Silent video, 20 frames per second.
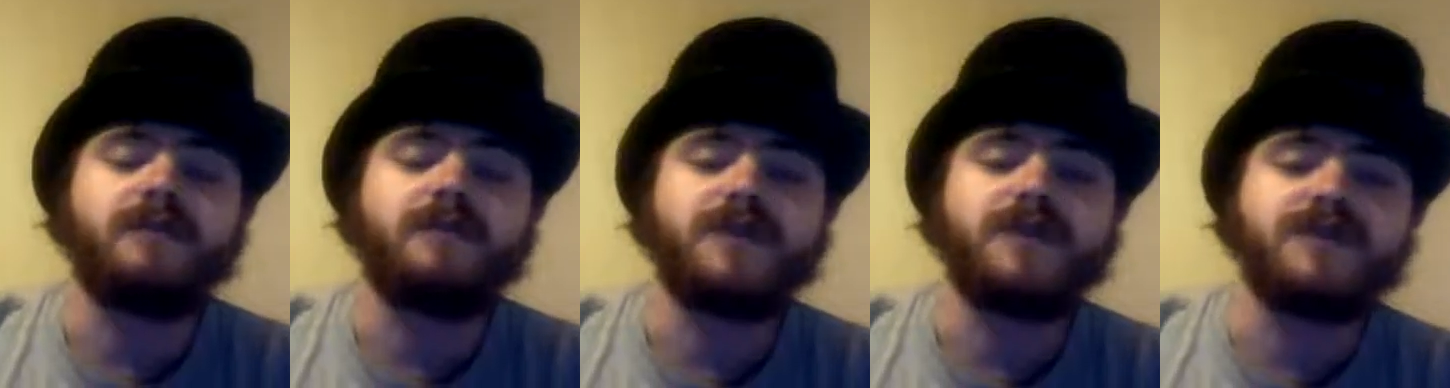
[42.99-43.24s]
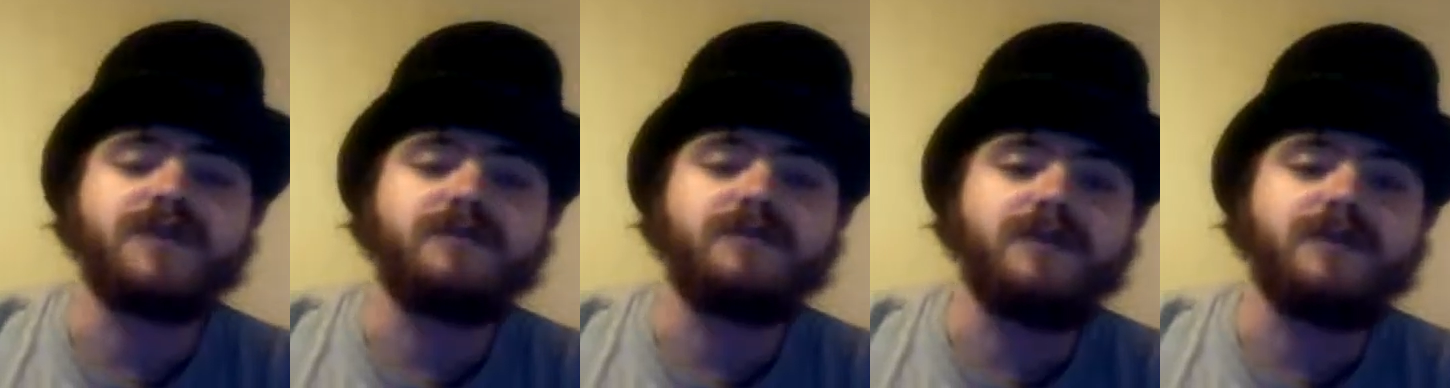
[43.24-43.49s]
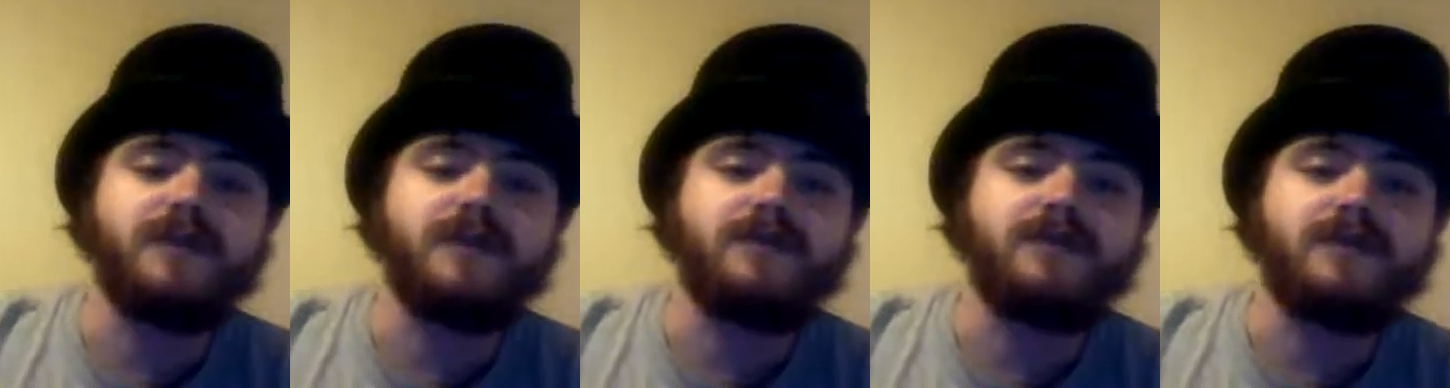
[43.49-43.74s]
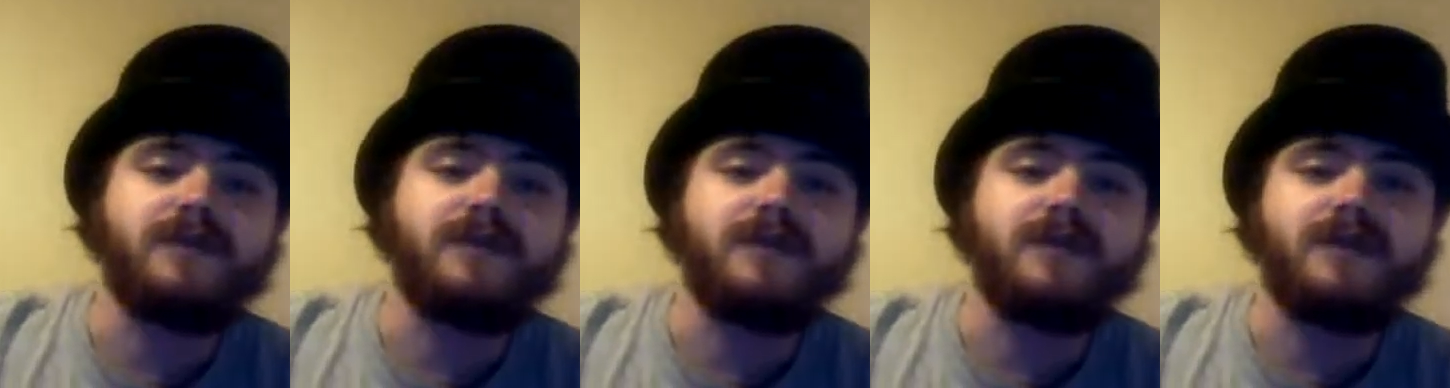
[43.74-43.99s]
bunch of
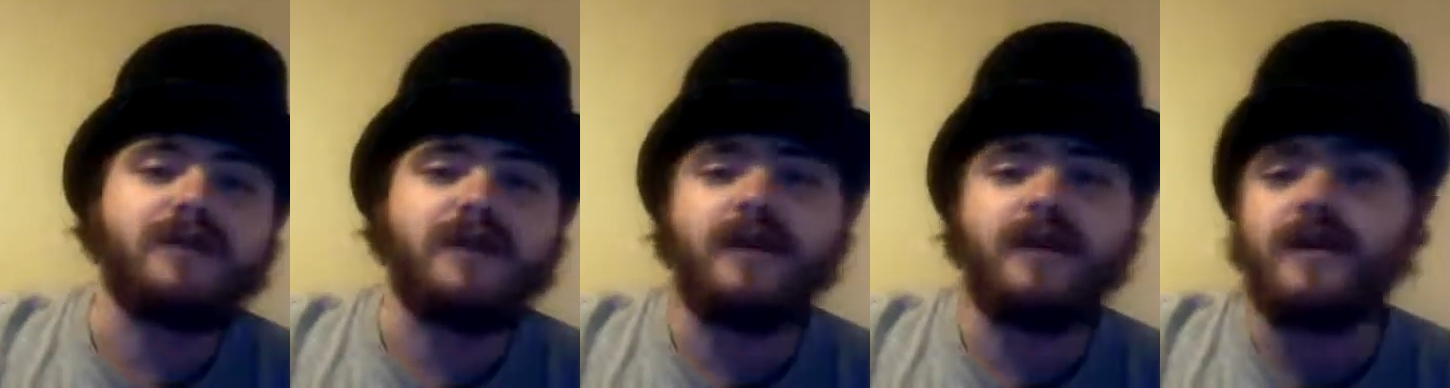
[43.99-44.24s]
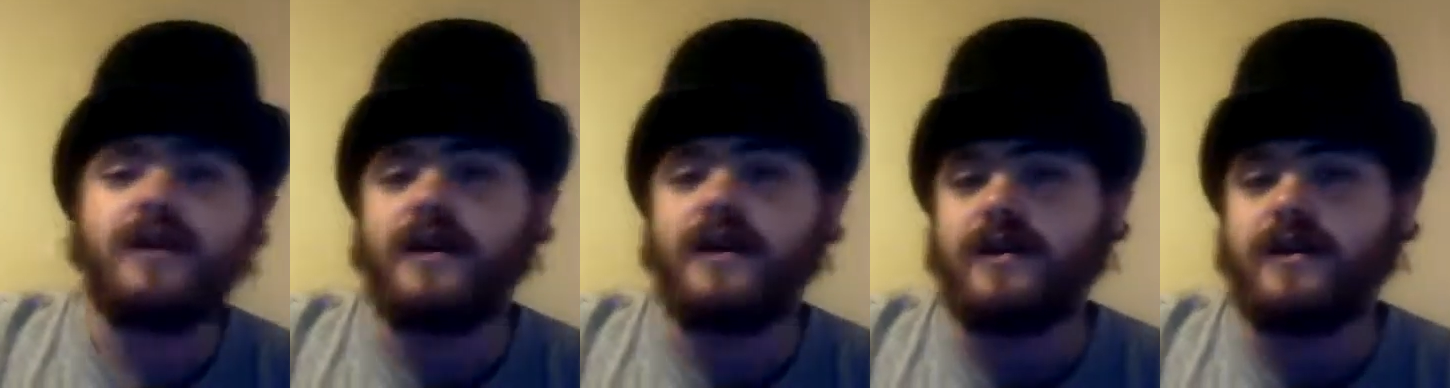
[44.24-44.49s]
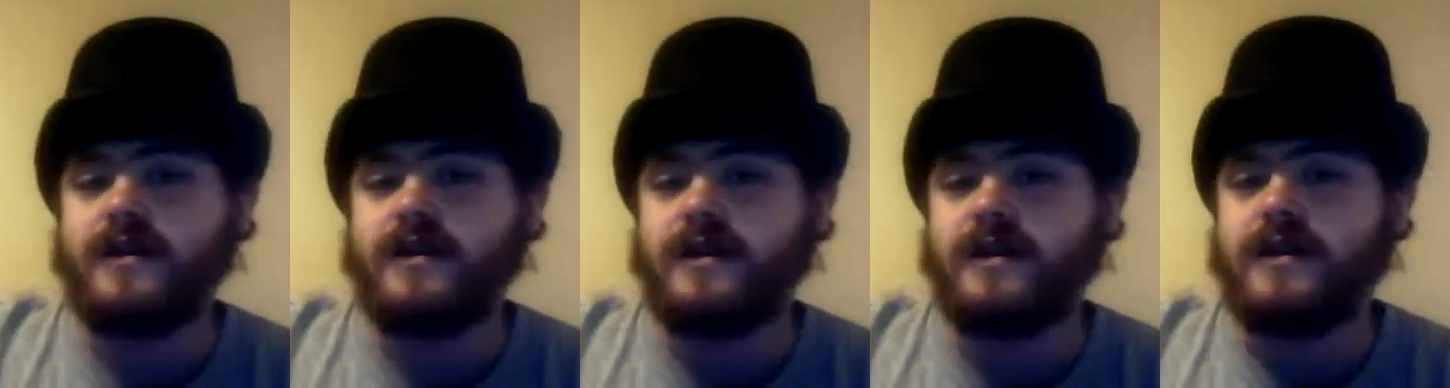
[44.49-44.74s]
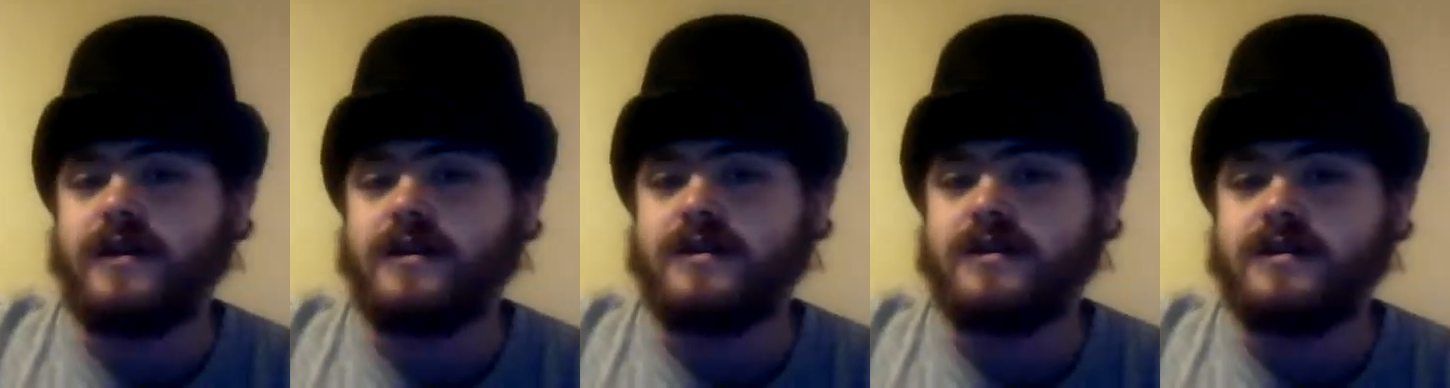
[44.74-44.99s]
people that I
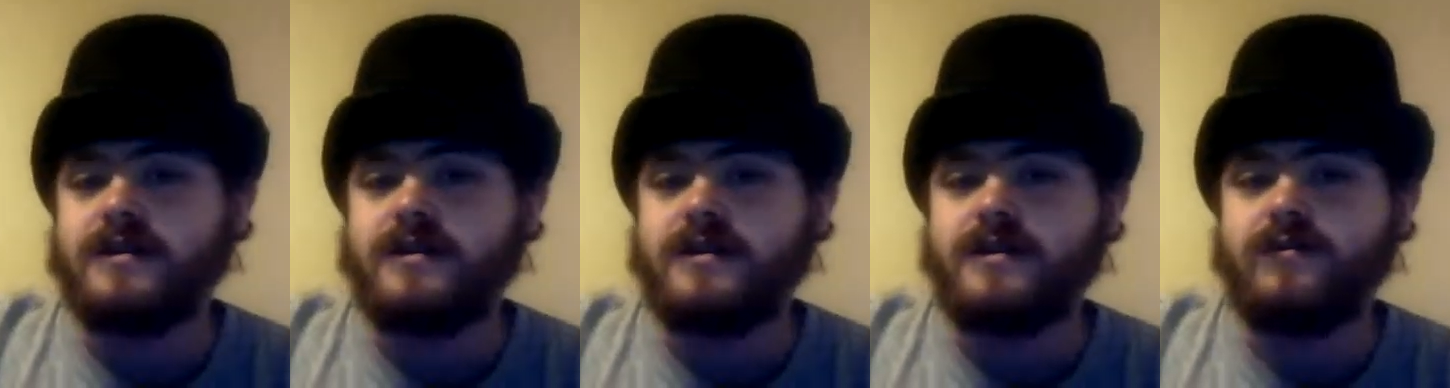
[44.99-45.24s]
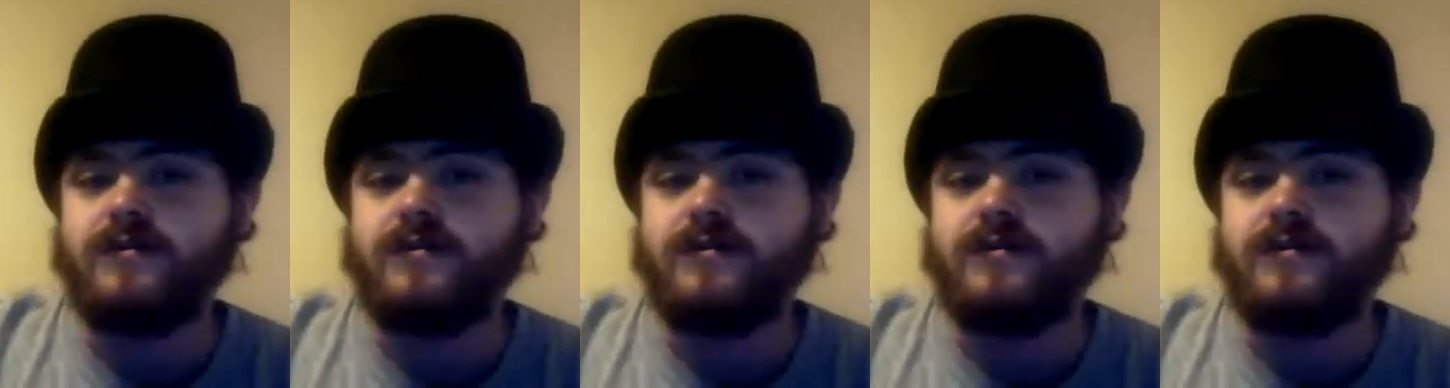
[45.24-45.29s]
liked